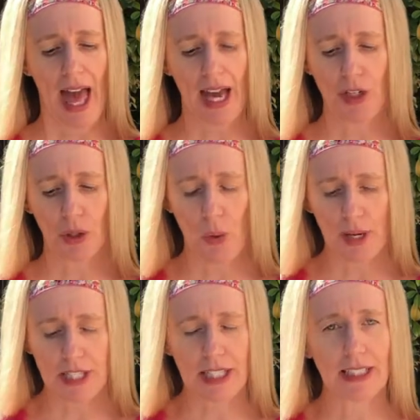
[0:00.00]
and you're
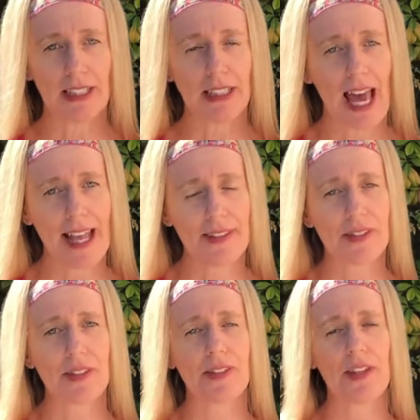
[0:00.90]
going to
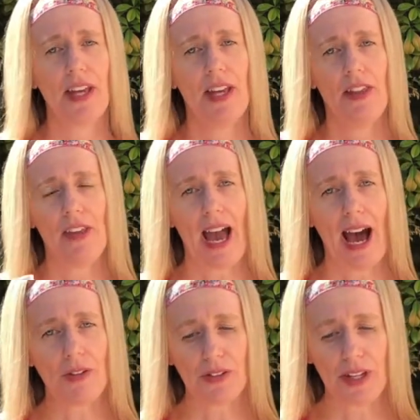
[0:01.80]
cleanse the
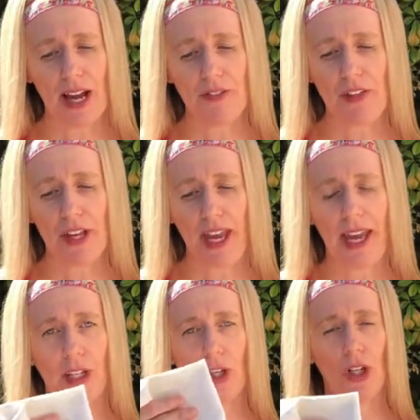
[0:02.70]
outside of the
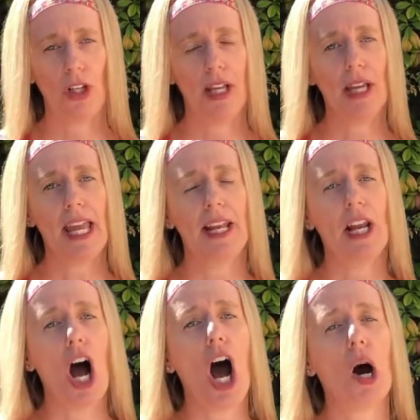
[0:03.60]
candle in
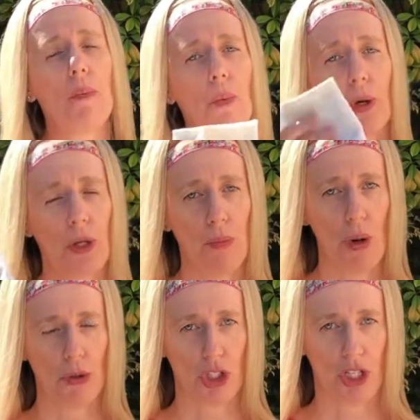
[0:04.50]
an upward
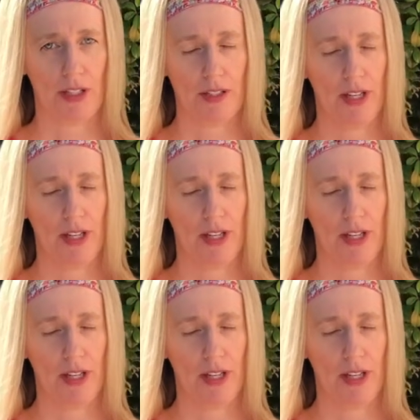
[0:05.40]
motion.